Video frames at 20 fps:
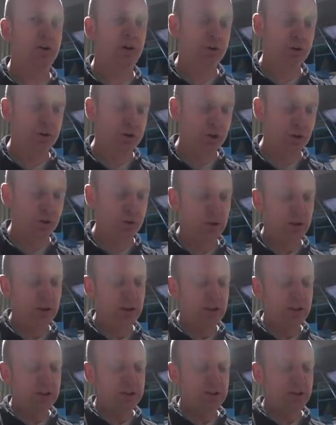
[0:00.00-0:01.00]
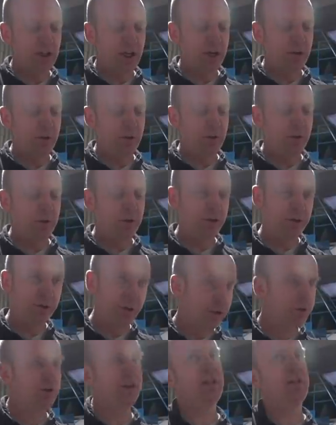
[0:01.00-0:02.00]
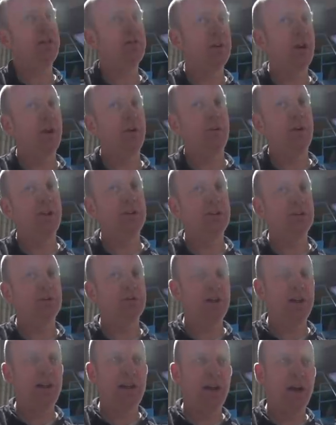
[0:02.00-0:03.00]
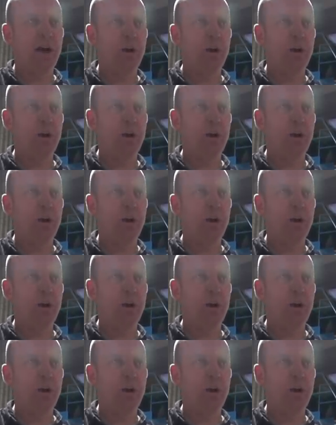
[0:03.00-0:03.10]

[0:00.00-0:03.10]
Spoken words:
crucial. So you do need the flow meters, really.